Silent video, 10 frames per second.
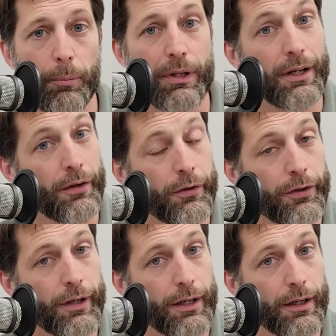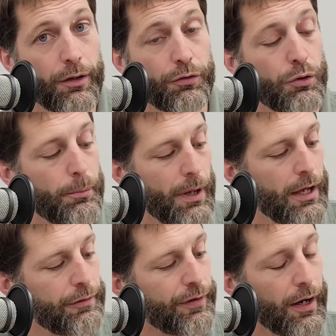But the other thing is you
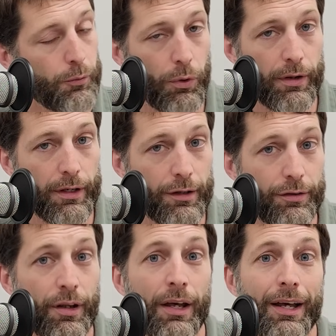may find one of these